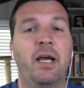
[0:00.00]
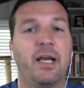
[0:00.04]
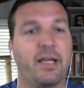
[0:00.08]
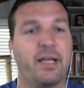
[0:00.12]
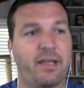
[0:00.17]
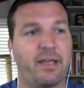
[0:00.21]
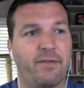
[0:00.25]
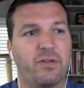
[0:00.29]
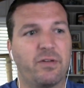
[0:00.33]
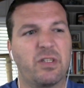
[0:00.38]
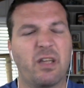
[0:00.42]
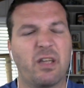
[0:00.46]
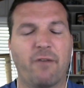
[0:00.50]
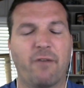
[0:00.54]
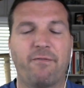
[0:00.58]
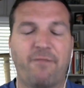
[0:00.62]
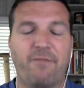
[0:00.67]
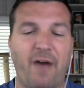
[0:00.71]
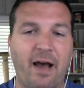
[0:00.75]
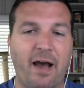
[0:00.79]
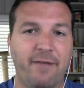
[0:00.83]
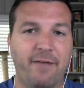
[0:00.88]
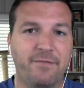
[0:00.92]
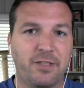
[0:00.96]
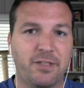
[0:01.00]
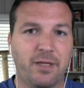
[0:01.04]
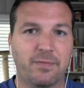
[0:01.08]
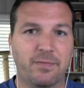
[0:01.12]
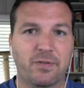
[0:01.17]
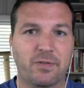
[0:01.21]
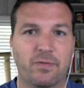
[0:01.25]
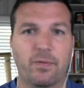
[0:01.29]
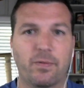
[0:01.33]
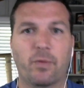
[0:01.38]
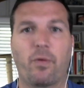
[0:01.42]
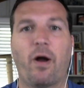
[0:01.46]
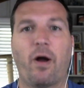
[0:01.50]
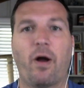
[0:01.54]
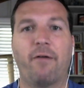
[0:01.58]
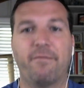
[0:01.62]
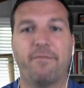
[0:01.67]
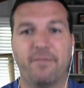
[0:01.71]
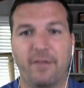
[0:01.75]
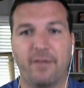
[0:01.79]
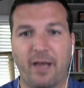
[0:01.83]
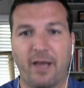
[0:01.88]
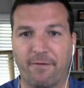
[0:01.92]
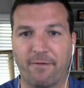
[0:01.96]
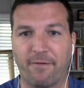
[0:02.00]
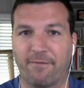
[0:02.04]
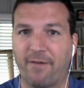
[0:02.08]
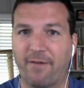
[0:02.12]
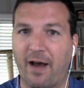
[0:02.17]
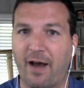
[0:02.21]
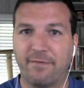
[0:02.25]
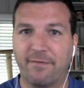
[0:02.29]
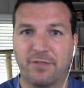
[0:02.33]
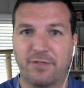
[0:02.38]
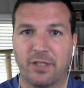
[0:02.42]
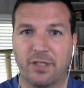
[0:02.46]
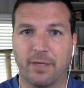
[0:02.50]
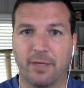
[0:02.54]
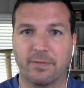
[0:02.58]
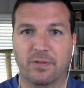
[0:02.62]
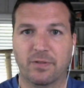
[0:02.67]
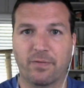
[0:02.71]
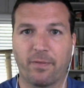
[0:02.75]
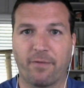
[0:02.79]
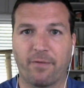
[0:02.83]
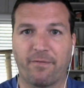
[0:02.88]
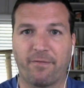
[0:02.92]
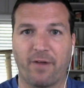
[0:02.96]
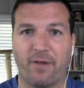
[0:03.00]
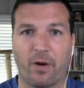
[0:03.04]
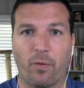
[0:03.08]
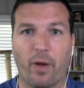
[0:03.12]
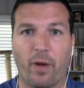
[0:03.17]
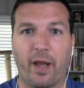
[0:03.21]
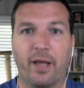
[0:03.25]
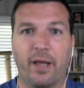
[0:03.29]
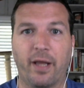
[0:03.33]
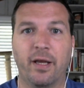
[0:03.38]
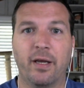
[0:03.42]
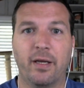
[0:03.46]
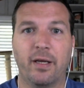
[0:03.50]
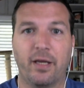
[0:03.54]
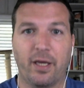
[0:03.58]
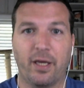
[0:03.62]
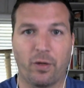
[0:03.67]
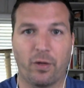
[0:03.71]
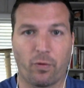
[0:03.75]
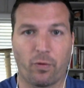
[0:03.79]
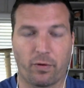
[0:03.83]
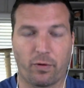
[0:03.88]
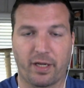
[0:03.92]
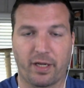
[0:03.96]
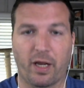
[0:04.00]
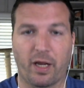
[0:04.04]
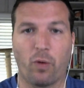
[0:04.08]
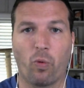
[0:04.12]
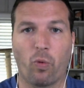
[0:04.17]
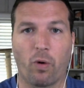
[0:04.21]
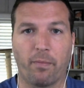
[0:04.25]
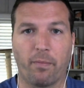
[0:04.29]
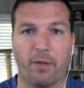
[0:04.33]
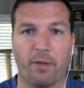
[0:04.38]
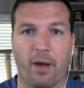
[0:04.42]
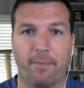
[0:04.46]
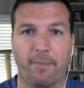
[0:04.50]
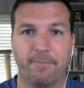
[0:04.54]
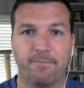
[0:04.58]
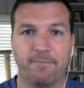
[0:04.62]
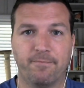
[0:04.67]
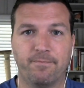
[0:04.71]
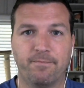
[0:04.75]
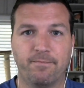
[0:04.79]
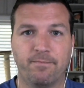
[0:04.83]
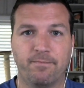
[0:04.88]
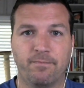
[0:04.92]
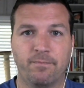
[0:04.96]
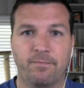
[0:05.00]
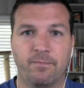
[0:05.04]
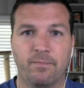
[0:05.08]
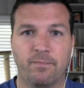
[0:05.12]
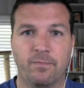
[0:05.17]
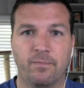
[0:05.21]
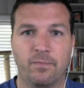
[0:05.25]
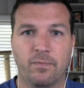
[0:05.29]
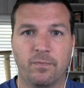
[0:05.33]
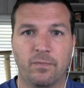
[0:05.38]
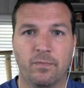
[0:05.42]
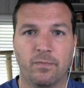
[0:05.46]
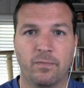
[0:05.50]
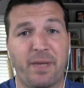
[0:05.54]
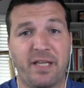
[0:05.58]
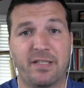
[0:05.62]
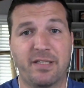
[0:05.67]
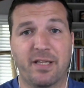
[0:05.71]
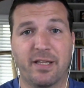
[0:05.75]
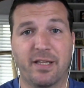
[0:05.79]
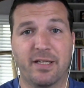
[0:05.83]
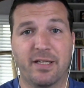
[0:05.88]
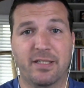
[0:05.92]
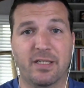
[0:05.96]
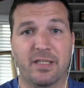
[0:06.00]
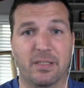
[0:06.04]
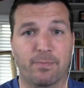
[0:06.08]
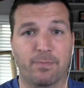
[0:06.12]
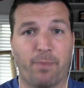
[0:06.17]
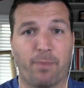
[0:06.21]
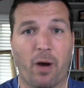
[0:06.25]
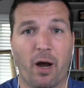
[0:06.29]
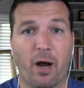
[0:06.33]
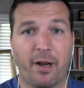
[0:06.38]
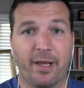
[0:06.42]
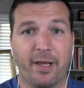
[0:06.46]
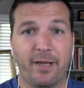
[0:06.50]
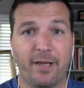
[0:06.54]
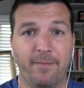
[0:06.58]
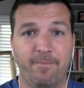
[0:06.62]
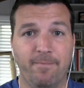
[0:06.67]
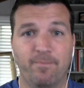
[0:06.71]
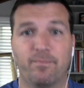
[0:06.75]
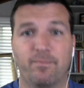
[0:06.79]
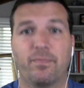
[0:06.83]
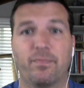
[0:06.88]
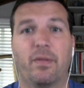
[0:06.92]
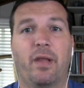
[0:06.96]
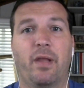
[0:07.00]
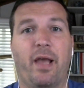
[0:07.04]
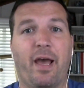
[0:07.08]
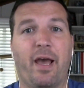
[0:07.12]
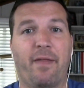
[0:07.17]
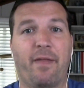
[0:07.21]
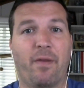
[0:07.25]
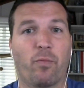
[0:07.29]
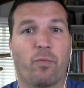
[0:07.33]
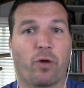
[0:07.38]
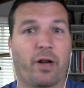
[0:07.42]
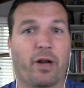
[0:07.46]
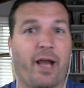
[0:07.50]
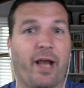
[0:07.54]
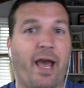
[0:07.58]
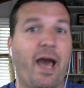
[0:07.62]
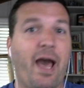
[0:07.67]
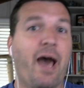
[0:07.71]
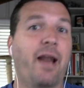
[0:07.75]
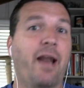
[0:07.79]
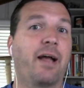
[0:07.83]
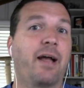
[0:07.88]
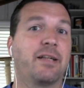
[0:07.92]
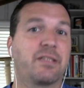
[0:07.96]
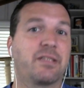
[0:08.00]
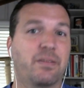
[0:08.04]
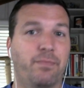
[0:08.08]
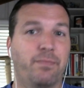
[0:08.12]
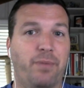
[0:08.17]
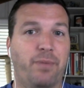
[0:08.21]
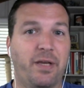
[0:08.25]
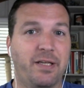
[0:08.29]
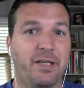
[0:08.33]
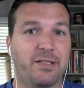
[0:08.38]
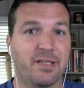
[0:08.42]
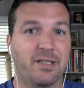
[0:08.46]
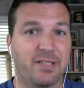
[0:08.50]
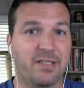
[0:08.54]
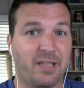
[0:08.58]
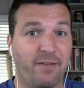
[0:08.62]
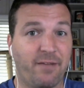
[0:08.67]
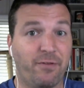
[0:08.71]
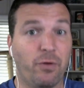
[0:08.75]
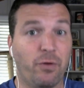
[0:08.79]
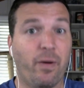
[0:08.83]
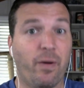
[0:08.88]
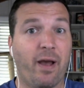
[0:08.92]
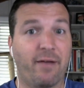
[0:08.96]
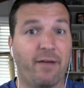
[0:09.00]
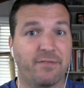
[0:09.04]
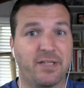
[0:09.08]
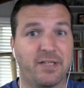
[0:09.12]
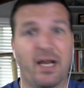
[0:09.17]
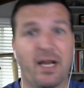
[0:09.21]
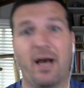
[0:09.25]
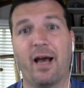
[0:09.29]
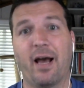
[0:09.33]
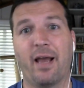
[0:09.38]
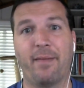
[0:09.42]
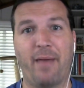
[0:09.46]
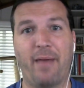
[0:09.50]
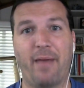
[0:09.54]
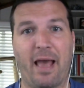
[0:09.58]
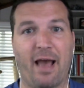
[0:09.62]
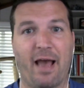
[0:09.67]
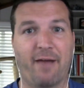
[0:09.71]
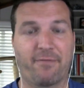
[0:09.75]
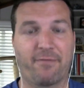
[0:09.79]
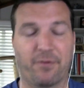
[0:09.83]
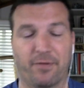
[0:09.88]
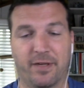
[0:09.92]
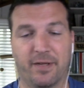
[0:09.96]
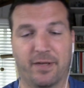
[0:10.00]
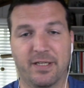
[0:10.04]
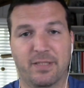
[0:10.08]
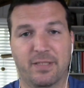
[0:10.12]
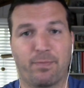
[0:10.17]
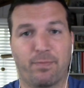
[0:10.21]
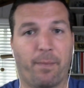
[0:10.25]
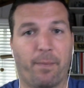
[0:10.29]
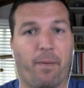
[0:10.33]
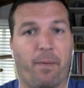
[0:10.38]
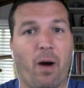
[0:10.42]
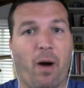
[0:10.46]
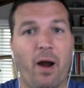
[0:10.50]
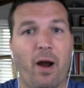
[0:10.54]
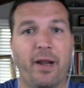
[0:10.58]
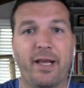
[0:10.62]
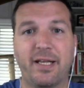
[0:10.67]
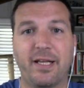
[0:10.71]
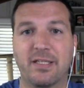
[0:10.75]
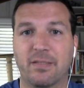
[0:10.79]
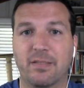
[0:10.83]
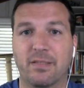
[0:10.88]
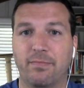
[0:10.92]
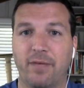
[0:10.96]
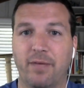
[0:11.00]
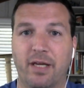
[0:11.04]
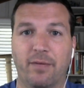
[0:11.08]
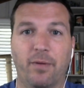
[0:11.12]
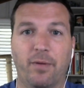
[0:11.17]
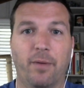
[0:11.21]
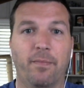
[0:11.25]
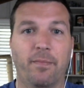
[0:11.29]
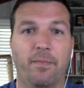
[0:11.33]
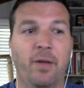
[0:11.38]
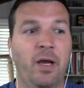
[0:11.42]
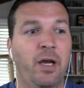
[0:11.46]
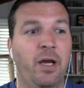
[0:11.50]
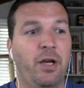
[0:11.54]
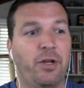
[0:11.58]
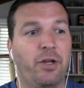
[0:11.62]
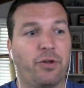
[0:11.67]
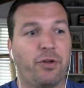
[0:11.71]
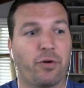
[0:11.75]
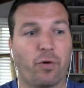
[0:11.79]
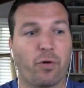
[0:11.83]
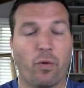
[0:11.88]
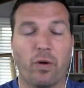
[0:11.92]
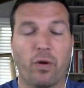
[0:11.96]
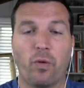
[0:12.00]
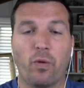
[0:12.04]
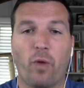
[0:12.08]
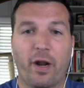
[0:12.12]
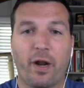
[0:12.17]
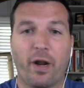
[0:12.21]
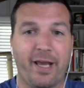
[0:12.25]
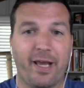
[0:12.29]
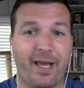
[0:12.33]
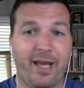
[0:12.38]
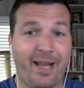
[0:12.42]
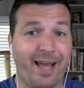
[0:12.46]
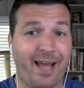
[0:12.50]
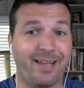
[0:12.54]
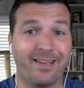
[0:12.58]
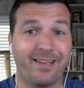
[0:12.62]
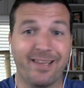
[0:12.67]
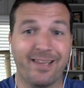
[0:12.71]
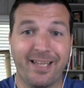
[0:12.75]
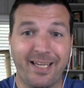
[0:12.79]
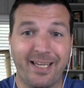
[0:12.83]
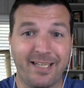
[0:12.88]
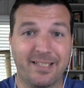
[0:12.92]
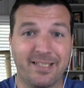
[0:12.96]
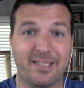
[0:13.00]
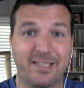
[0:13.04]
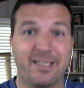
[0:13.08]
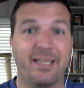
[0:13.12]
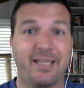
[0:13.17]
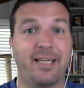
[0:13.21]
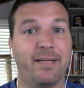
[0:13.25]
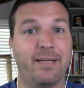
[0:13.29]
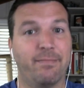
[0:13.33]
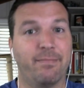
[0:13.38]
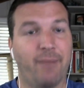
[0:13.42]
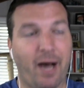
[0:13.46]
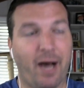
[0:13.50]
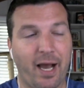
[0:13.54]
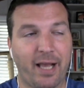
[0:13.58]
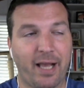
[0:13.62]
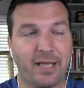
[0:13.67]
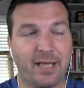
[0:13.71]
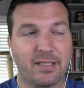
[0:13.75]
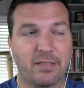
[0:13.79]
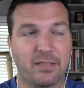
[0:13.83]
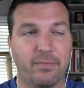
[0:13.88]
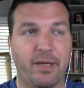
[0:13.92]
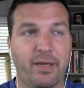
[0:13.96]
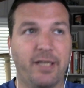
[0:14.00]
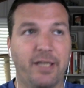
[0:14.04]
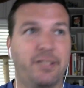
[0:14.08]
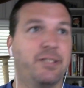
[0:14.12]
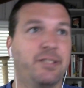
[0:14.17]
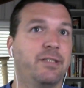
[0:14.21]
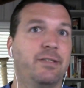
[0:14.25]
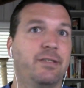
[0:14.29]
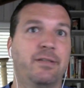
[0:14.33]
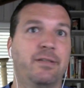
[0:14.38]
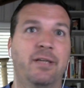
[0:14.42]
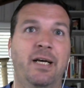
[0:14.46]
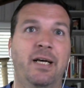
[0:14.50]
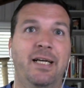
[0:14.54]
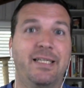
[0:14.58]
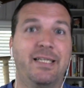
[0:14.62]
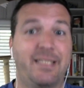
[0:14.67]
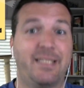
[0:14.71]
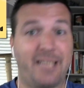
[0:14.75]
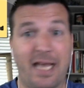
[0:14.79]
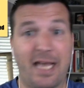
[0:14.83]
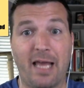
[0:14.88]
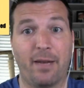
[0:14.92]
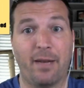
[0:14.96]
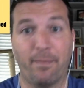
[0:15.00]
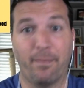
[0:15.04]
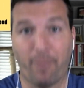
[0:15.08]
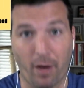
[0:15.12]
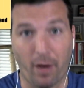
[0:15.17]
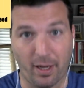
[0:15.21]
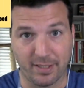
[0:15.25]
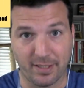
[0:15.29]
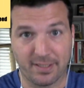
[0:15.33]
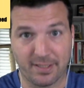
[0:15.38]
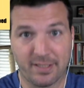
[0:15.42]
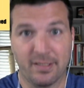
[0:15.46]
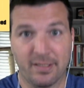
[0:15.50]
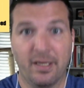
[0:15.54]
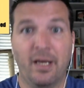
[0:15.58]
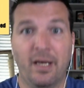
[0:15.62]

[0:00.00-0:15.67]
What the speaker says: Give yourself 5 chips from the rough and 5 chips from the fairway in order to get warmed up. Now, the last piece of this is putting. And then we're going to add on some pieces if you have time after this. But putting is a minimum. You're going to want to hit at least, in my estimation, 10 putts.